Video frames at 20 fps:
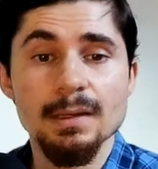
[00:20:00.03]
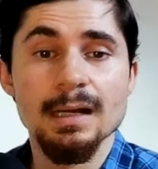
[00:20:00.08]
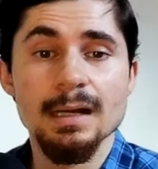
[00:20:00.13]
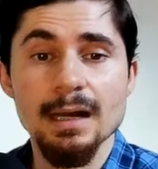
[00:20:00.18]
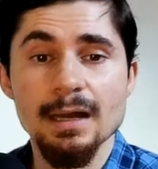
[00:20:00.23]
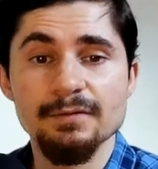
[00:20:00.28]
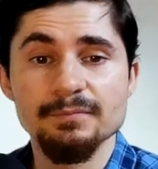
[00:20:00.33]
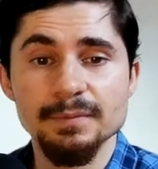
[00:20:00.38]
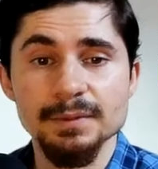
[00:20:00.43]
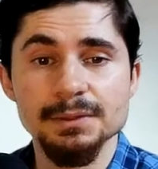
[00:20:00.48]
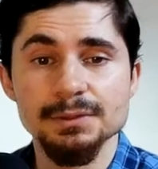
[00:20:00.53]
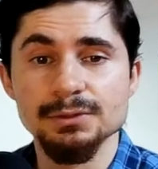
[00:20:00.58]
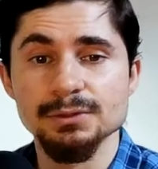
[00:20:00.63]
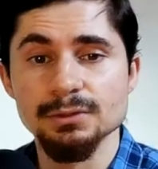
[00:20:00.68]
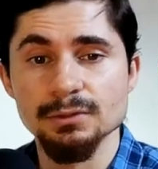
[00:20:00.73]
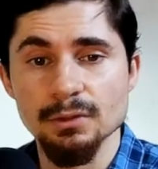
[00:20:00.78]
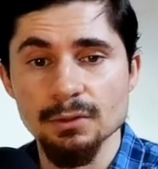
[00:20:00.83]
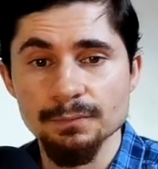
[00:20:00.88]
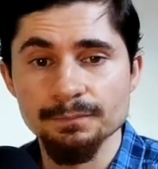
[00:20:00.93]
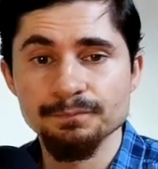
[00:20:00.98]
my life because
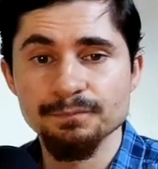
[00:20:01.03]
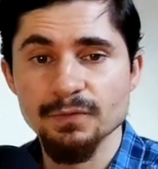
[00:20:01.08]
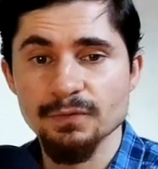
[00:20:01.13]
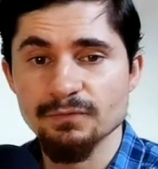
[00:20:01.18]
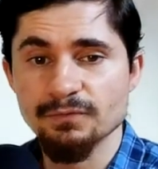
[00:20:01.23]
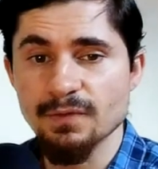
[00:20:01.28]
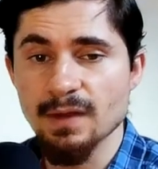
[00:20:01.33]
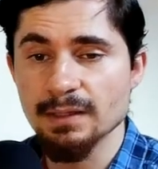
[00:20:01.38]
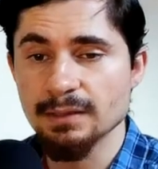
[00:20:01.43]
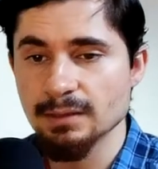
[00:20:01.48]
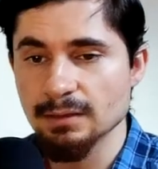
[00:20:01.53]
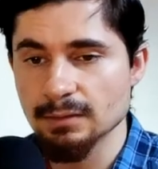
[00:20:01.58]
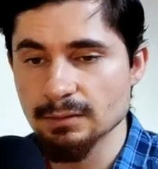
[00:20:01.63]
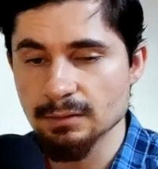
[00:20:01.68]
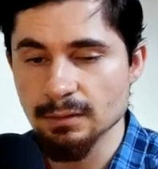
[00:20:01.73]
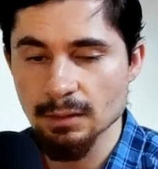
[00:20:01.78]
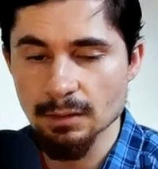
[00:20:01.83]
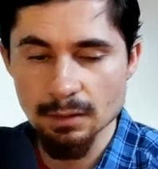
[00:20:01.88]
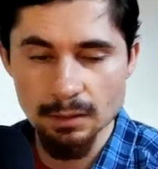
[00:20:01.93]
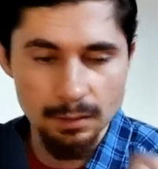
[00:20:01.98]
finally
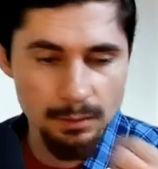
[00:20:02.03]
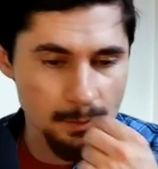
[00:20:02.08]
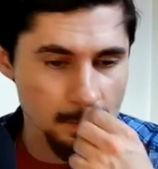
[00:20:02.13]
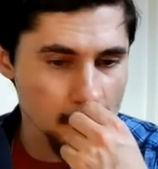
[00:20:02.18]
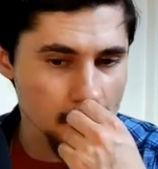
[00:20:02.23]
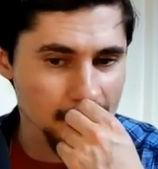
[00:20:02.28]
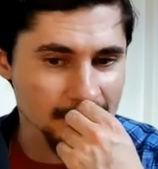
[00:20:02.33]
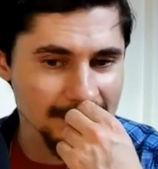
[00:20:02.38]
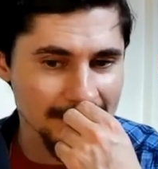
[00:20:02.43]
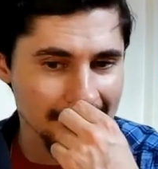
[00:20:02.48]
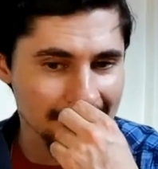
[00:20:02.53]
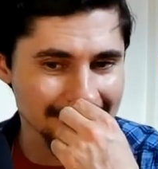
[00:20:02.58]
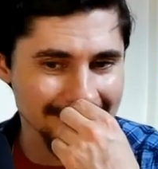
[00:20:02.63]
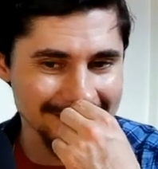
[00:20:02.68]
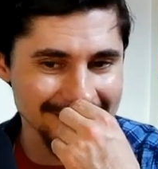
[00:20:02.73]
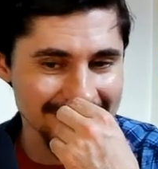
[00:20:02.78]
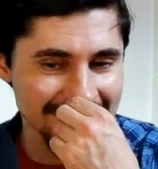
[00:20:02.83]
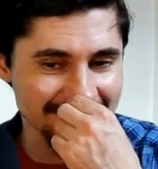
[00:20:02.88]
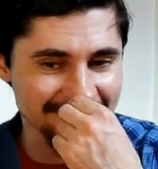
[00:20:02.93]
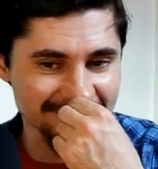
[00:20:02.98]
the lockdown
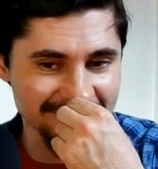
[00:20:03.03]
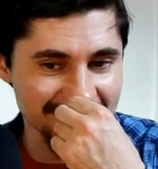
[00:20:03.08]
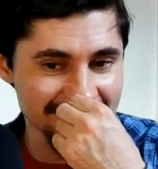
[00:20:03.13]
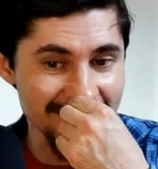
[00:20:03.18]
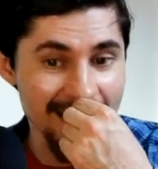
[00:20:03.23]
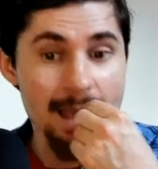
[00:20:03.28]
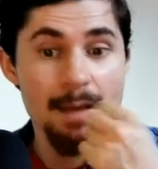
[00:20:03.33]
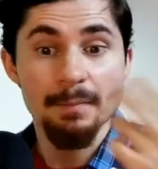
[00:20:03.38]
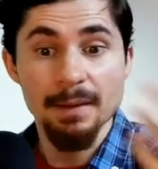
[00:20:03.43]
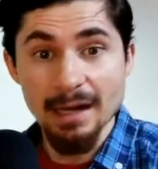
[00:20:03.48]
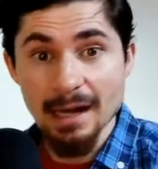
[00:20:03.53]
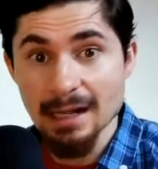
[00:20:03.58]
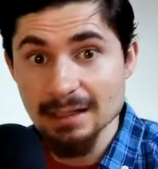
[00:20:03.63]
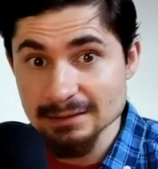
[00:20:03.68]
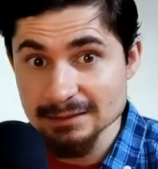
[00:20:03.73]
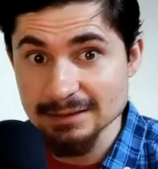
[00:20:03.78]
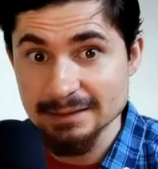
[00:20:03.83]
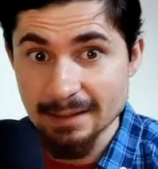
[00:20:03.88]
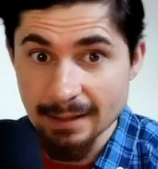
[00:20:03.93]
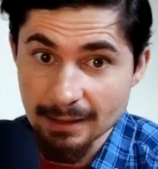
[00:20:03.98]
is lifted. But I
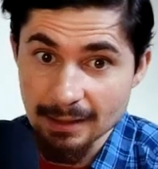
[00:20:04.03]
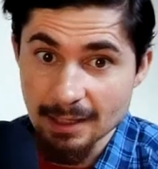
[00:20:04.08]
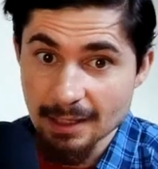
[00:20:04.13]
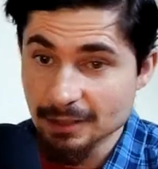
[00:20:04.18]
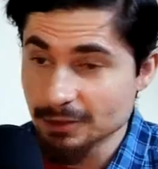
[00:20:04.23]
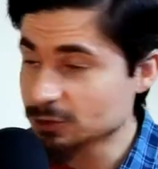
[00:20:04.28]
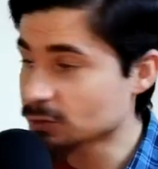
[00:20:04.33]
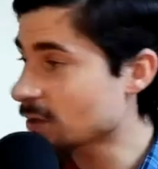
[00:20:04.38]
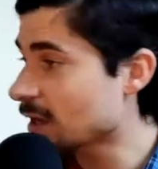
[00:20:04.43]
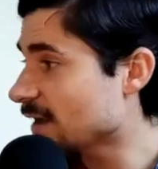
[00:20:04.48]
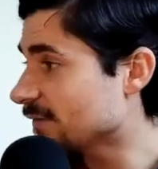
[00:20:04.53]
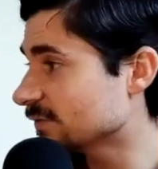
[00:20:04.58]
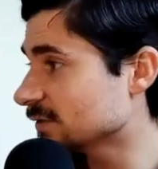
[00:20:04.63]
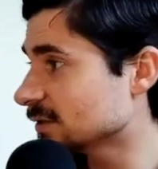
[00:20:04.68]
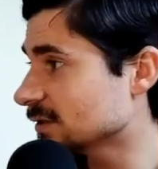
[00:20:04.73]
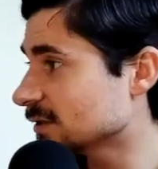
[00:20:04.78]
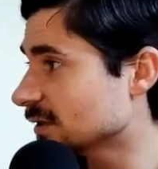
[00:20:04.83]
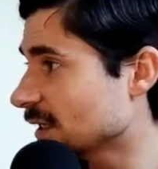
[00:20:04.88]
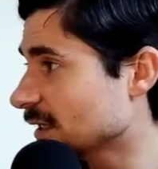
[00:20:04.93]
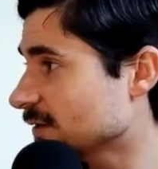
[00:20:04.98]
got sick, so I
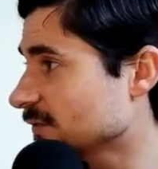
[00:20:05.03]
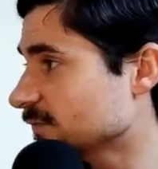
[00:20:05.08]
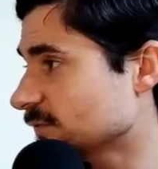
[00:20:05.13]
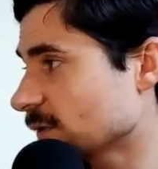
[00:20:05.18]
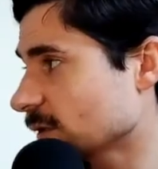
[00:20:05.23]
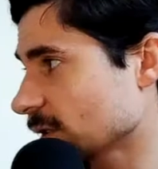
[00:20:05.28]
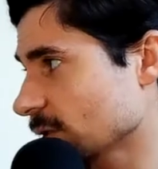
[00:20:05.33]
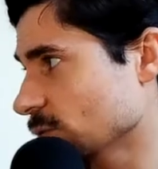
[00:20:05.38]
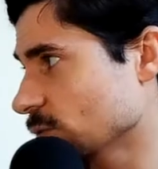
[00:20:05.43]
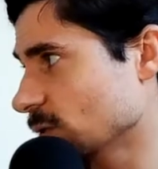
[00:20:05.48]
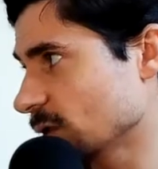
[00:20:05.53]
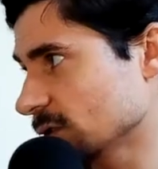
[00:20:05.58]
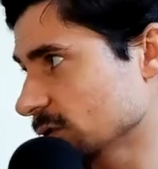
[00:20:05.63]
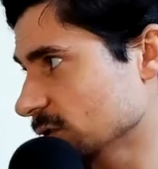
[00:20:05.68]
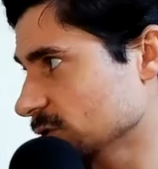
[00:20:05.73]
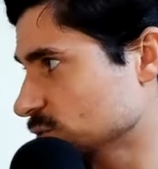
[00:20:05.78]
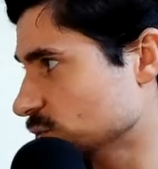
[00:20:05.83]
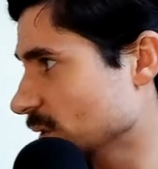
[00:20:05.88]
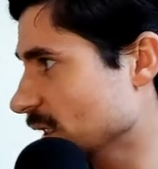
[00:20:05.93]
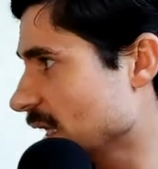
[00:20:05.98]
haven't done any fucking work
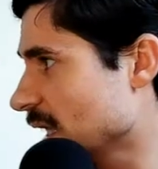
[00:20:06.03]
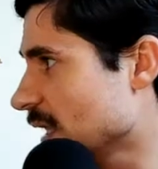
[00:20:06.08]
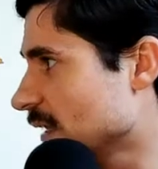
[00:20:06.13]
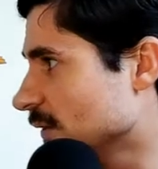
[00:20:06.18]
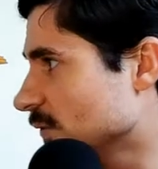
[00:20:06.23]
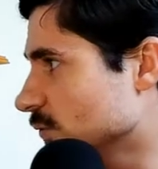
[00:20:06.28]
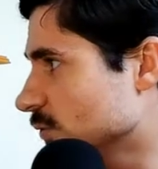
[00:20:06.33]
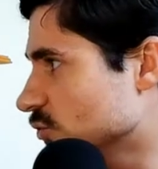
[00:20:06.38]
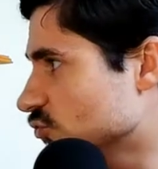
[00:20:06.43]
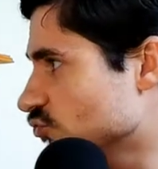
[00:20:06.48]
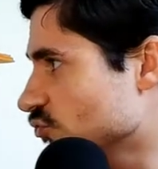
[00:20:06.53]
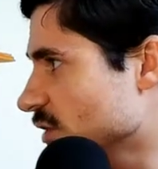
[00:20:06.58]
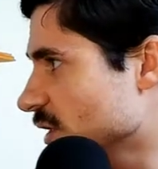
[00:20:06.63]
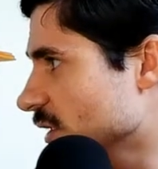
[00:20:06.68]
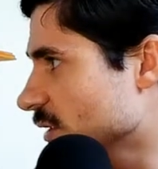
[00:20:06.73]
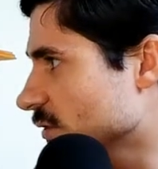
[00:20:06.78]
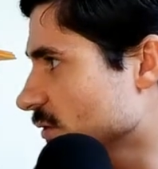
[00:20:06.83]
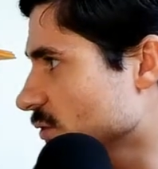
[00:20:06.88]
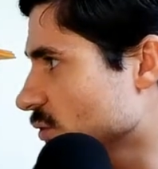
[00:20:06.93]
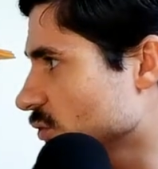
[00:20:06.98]
this week, which really
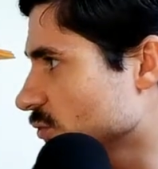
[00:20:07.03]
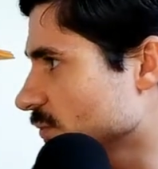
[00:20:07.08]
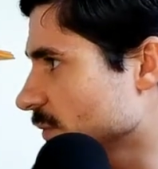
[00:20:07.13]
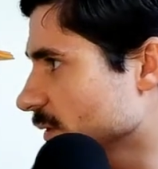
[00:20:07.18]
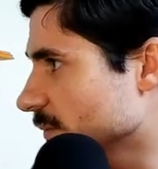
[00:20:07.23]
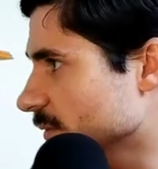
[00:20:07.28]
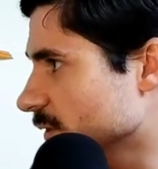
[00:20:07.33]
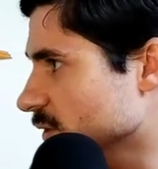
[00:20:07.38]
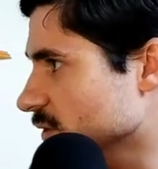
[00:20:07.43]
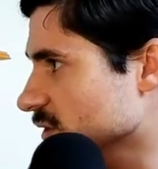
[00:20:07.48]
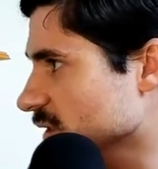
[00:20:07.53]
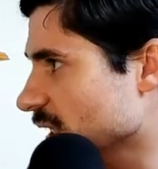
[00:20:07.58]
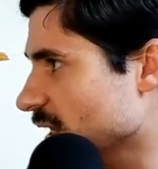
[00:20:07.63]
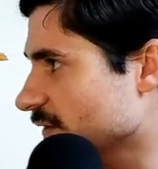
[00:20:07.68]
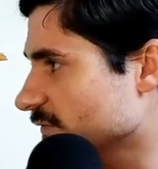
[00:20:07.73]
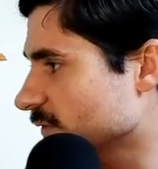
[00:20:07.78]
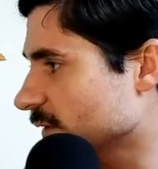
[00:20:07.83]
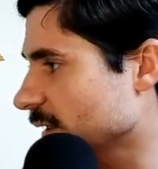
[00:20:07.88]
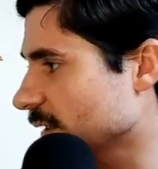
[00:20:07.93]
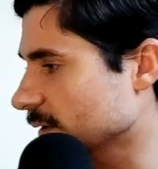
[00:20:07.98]
annoyed me because I
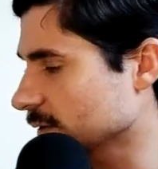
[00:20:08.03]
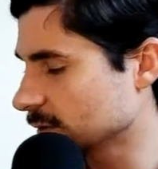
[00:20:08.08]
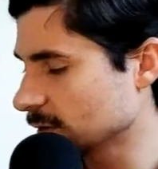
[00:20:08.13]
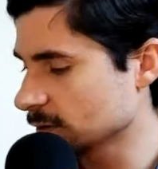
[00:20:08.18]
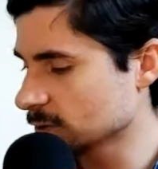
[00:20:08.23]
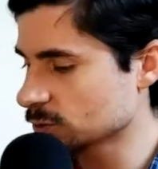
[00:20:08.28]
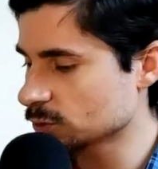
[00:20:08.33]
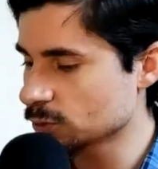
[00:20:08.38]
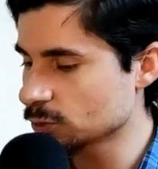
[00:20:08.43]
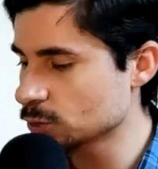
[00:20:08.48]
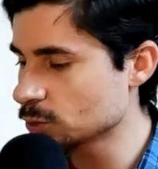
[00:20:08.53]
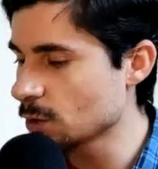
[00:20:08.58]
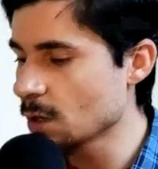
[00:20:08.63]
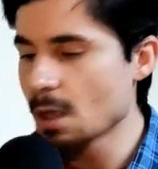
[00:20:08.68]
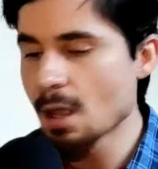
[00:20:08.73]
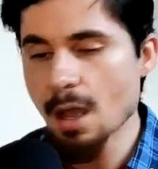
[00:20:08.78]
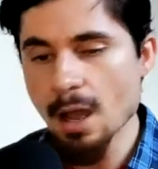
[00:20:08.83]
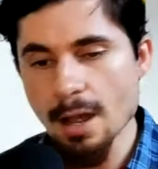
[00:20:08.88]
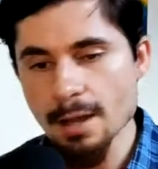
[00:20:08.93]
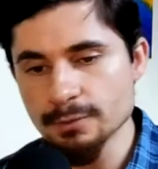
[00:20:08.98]
have a lot of things to do.
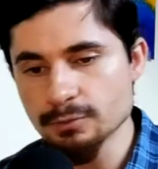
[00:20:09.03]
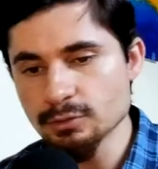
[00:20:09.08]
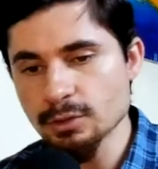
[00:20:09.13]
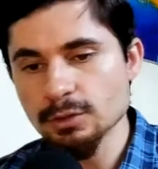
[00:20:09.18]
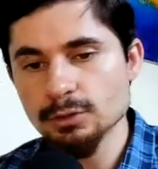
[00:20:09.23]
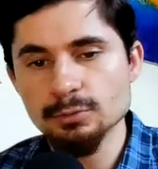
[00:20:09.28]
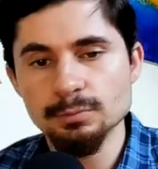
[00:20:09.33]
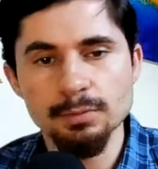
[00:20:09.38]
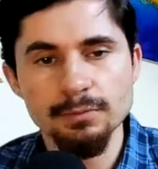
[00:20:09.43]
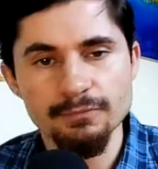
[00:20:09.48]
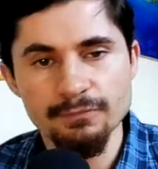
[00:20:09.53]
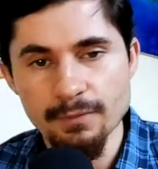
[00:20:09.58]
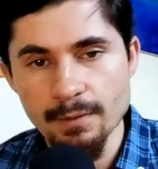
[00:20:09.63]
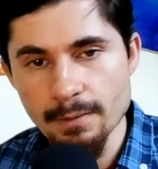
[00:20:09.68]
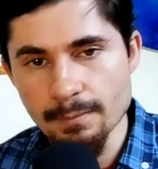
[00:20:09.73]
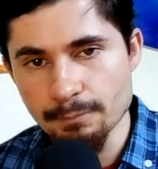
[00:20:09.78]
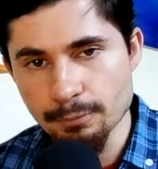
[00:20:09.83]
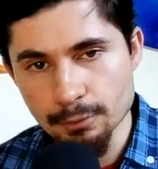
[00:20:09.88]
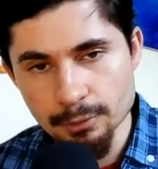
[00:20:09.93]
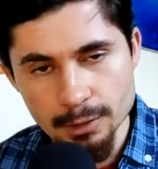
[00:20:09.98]
I try to be a
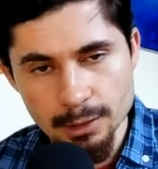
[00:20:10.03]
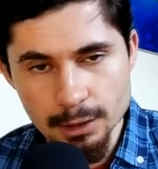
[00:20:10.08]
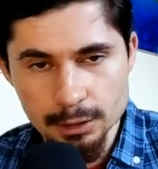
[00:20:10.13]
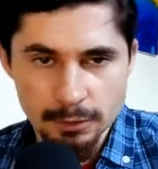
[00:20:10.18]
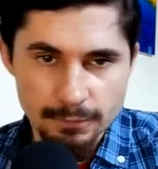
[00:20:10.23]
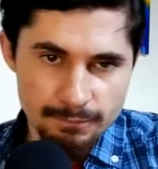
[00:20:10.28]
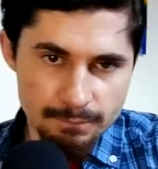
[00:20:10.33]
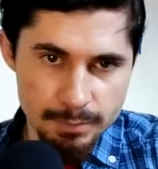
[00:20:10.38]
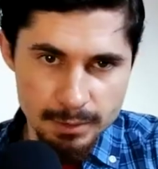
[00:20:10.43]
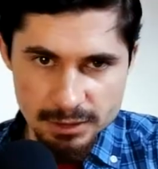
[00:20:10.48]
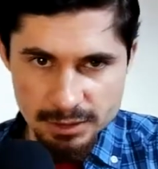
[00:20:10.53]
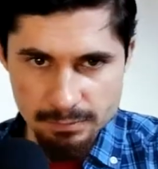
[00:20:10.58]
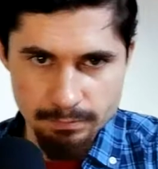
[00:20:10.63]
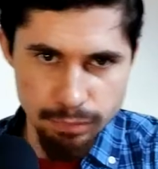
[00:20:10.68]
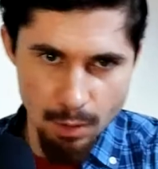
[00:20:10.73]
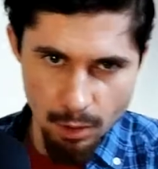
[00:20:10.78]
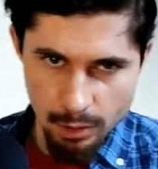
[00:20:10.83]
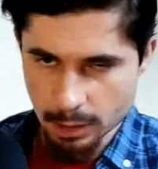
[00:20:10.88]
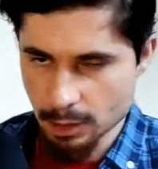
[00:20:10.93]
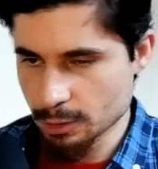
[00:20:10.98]
very productive, busy
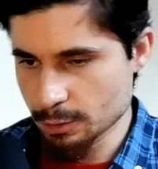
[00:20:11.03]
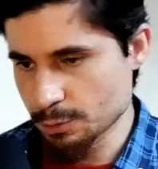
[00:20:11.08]
boy.